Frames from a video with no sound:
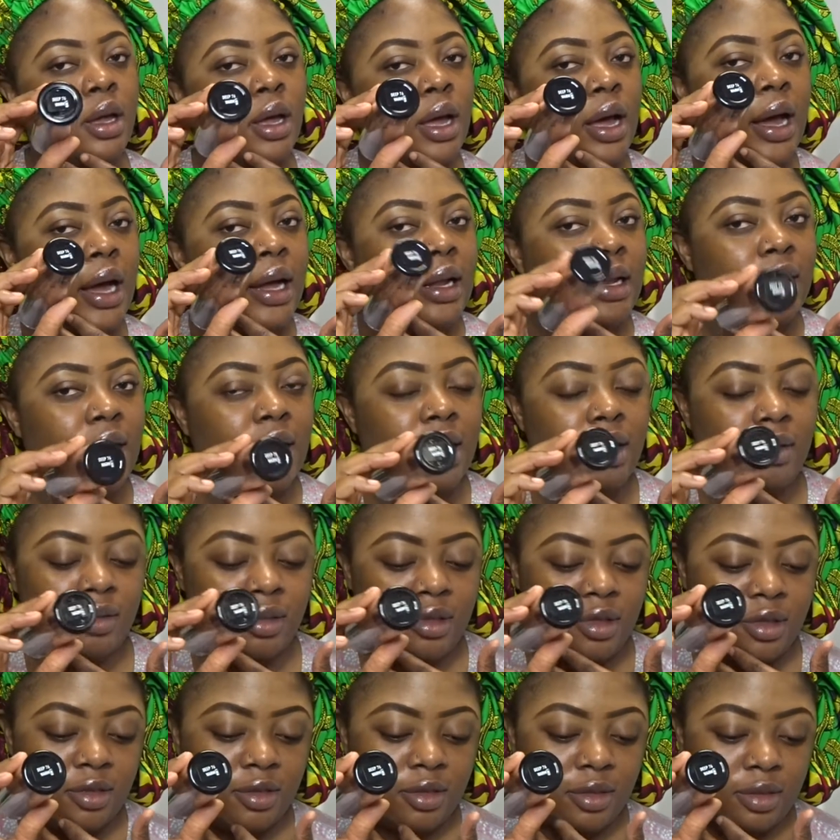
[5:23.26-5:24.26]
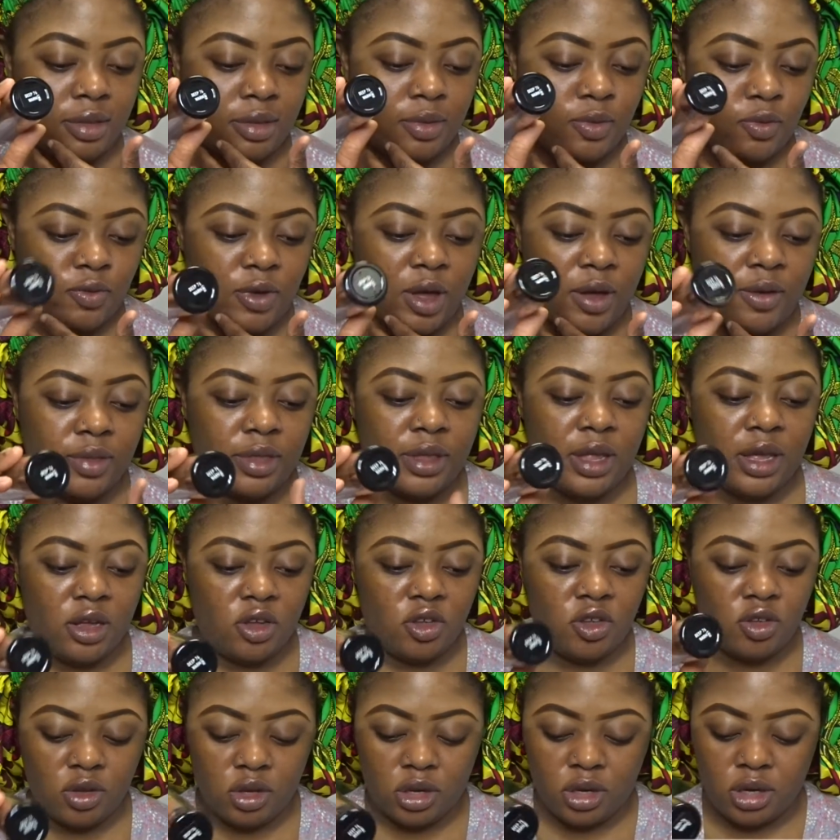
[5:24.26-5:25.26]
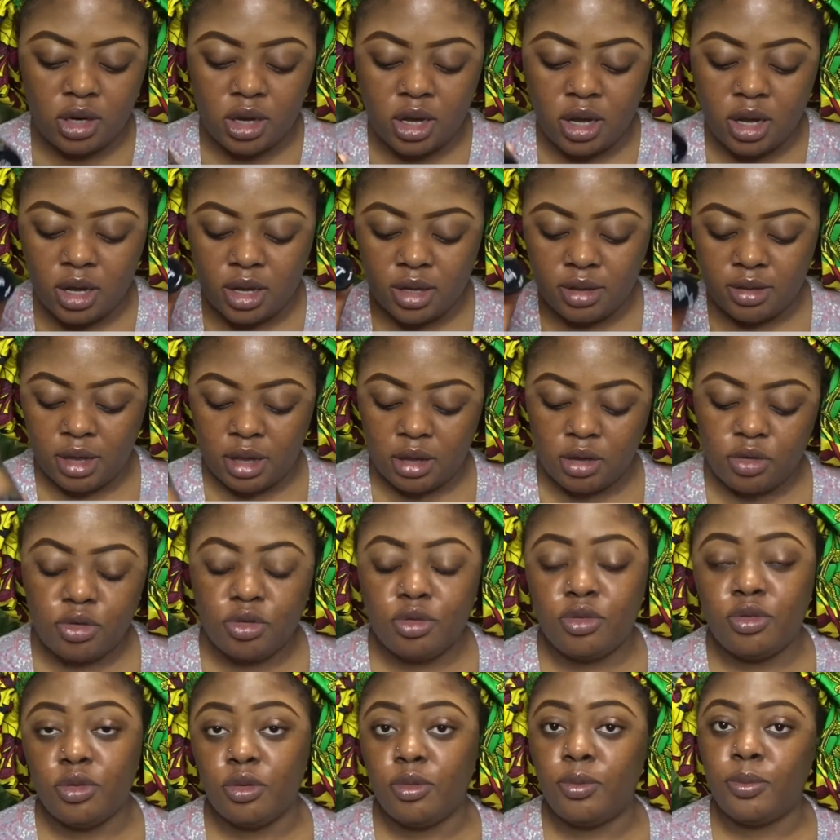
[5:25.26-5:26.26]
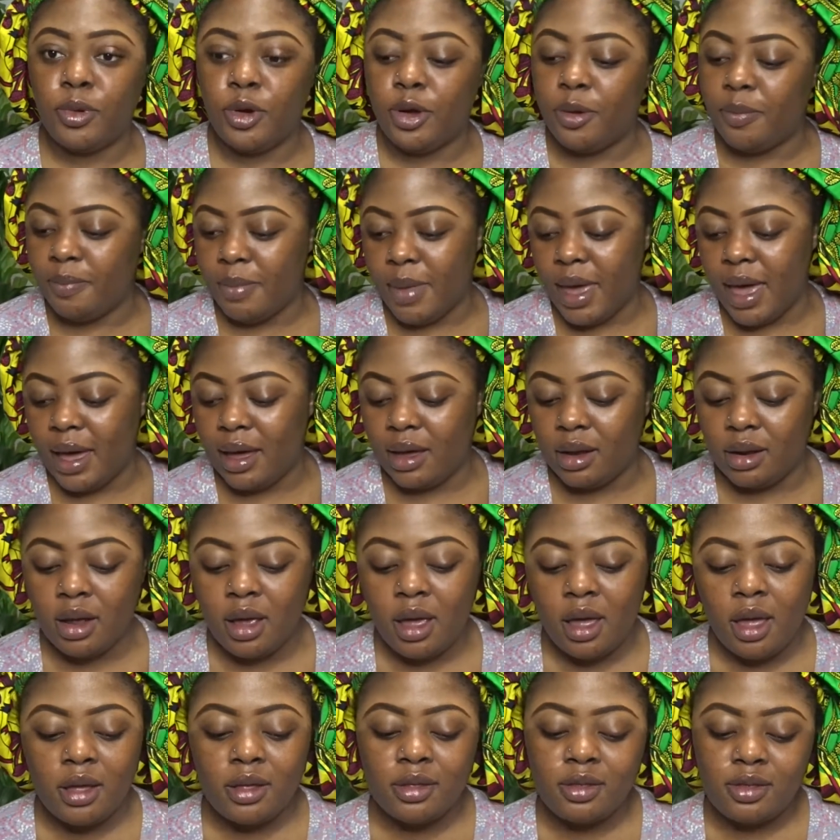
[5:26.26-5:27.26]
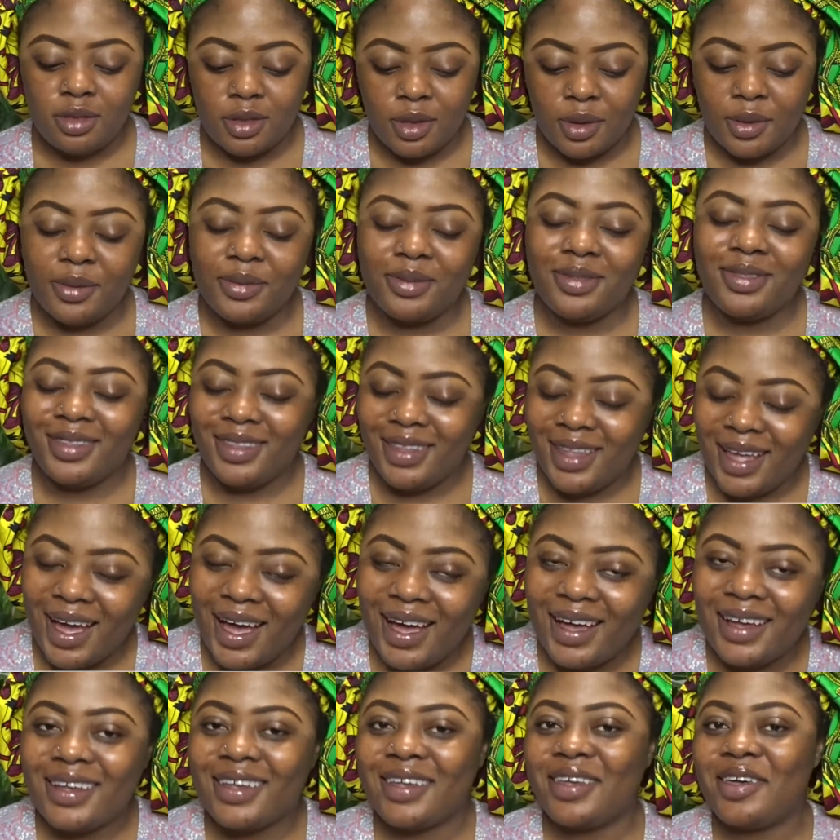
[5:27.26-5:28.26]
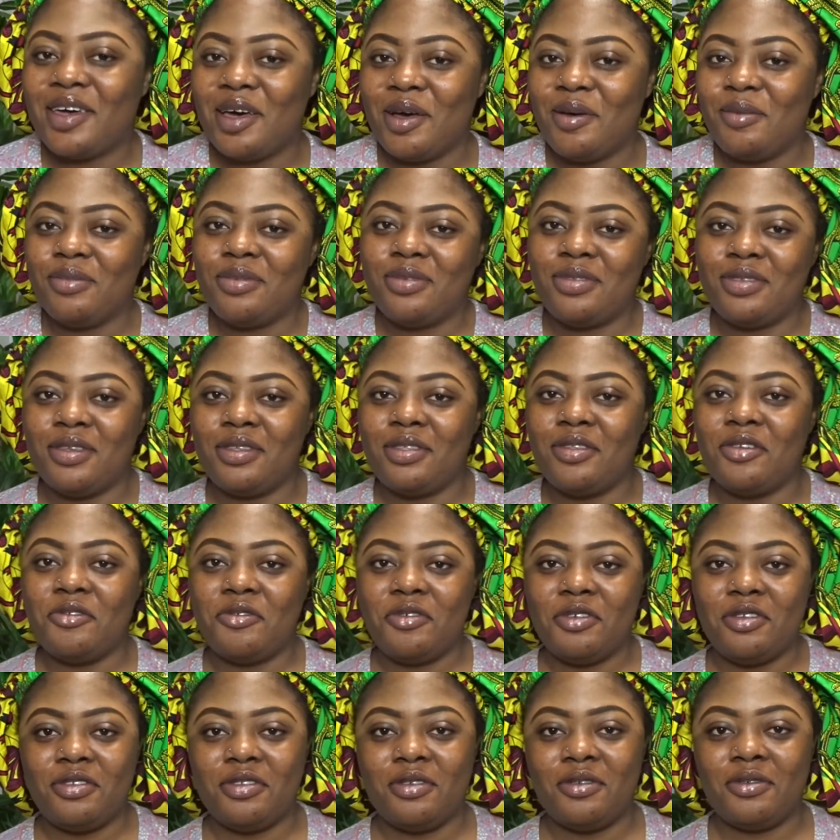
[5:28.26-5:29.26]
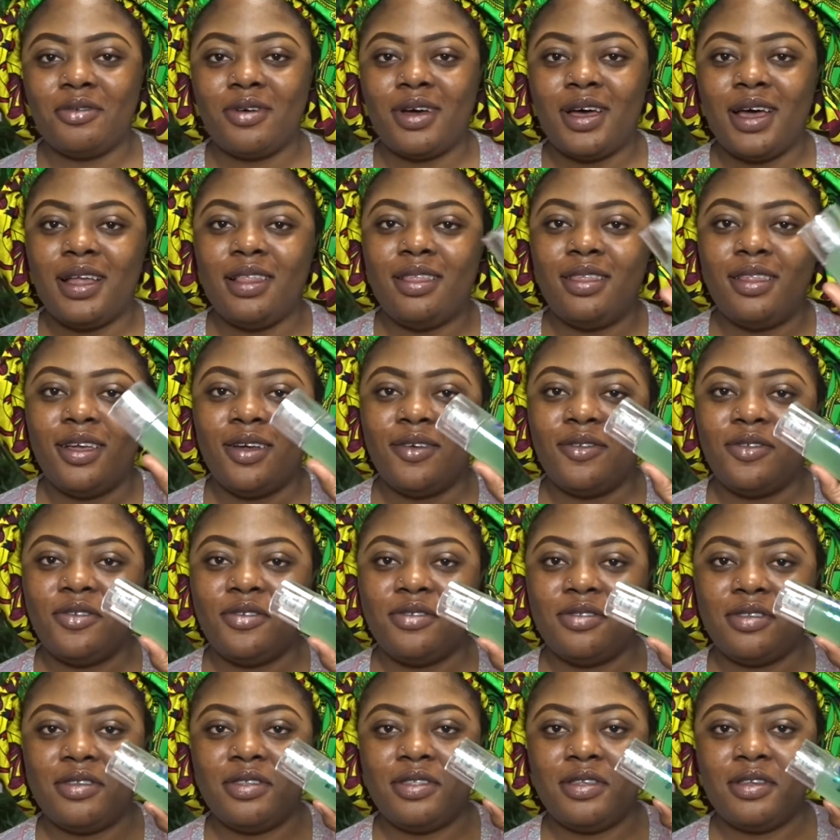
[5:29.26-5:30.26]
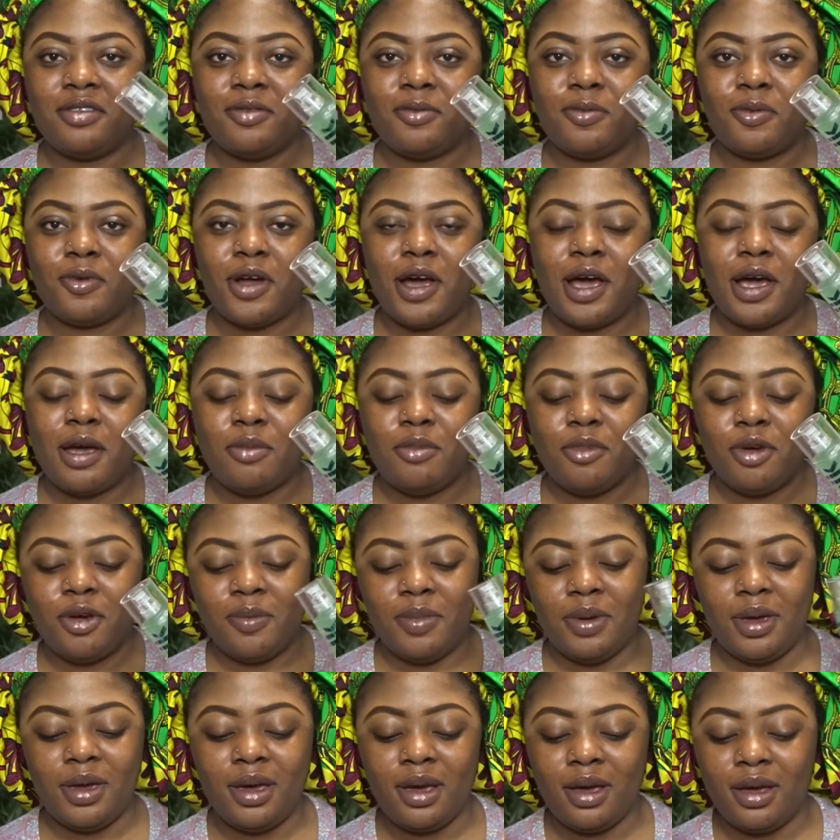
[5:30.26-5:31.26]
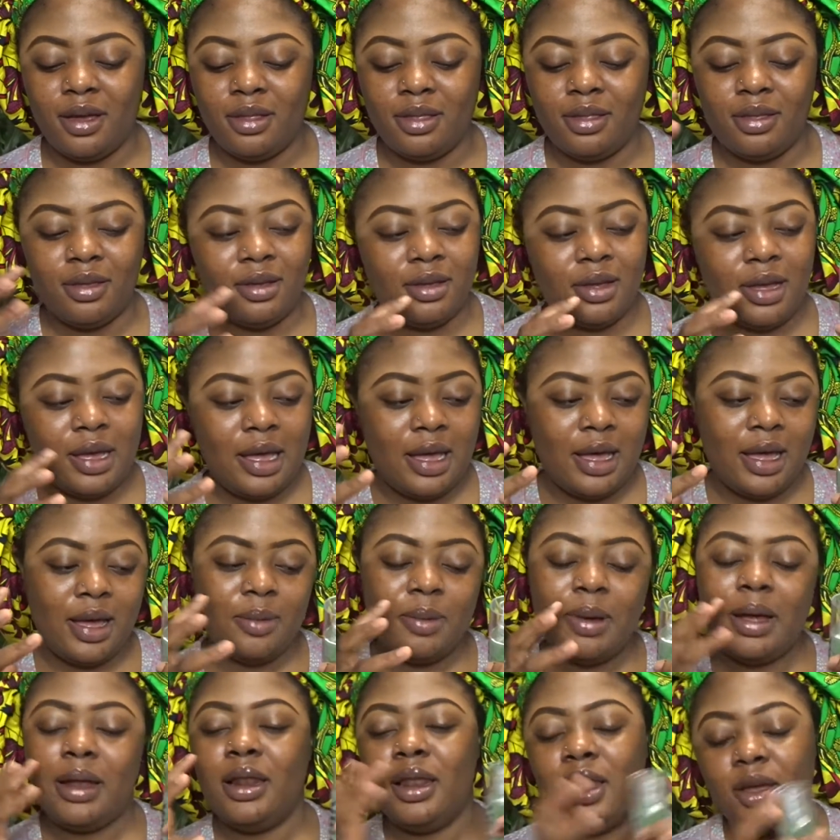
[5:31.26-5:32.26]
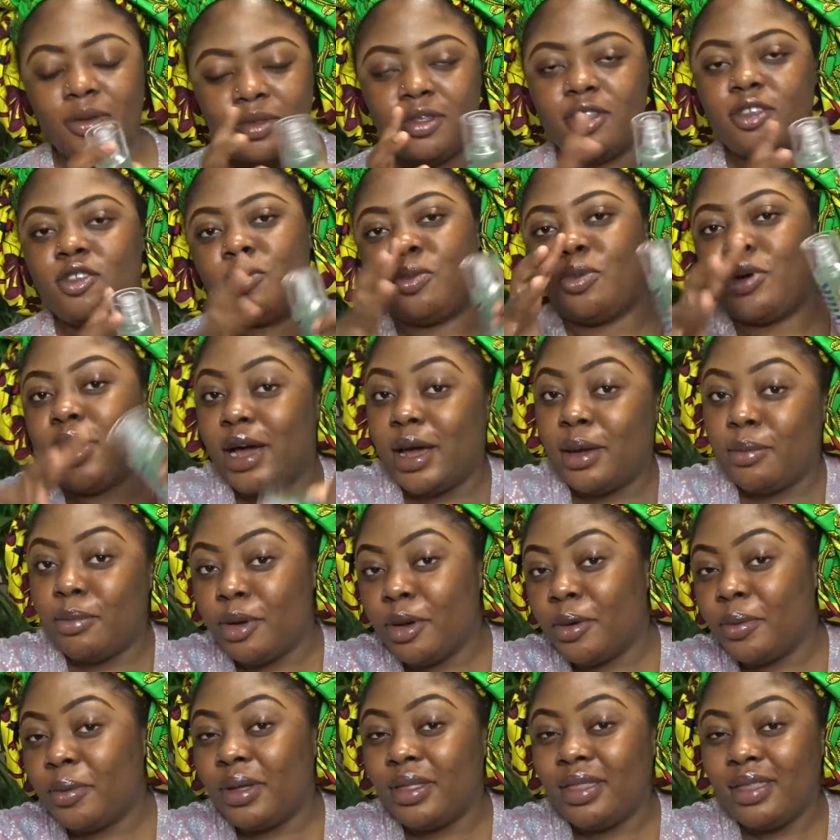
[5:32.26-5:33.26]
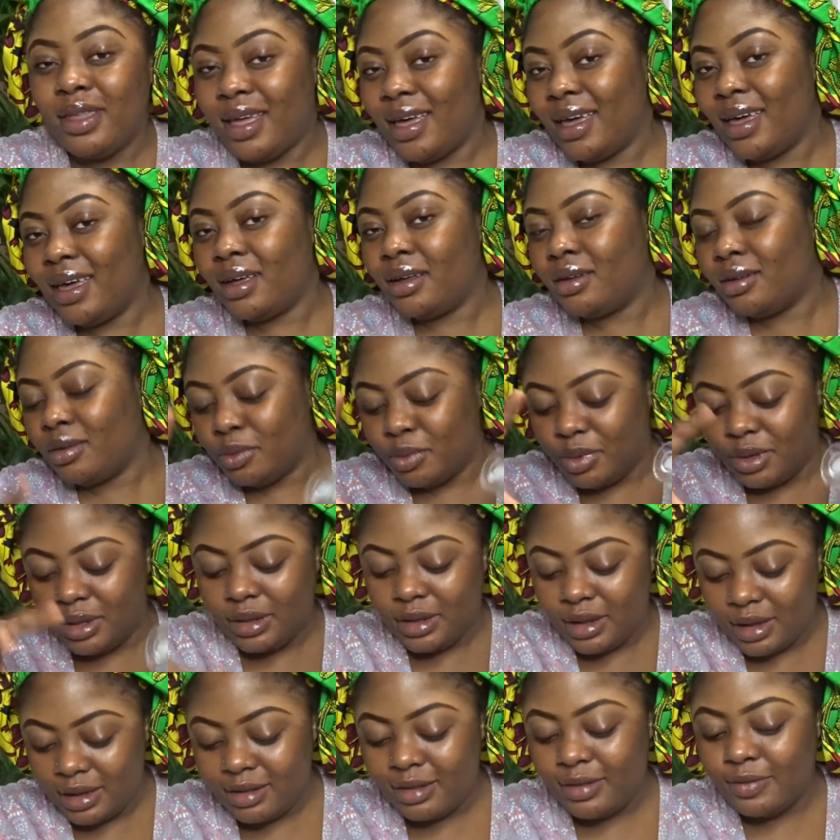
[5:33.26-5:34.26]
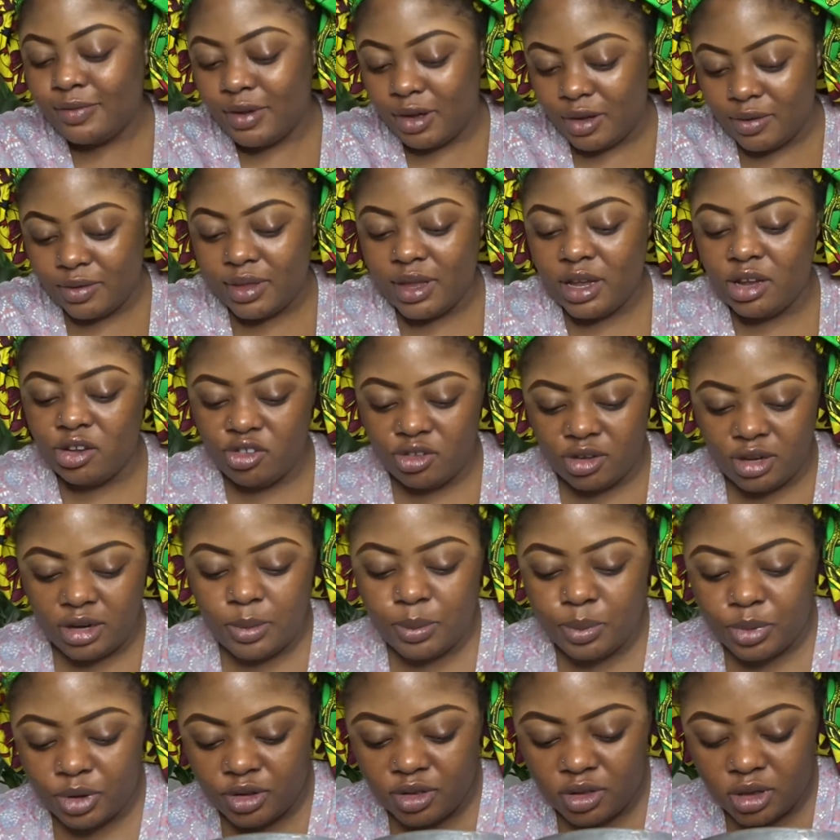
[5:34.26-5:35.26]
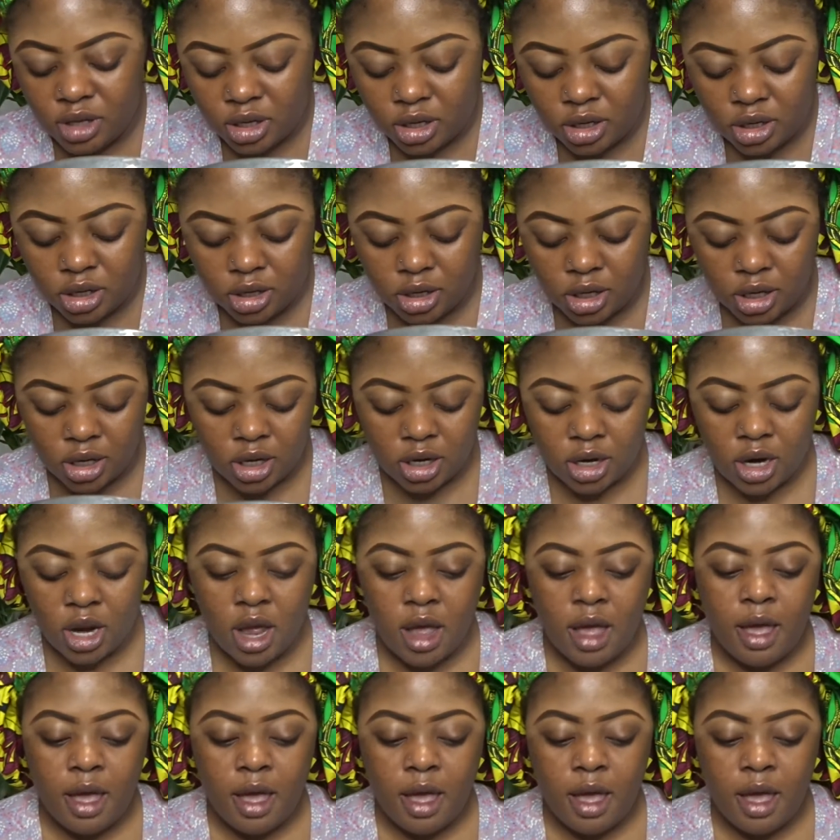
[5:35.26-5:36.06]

I love this foundation, y'all. It's like super matte, so that comes to the reason why I love using this primer, because I love this primer with this foundation in particular,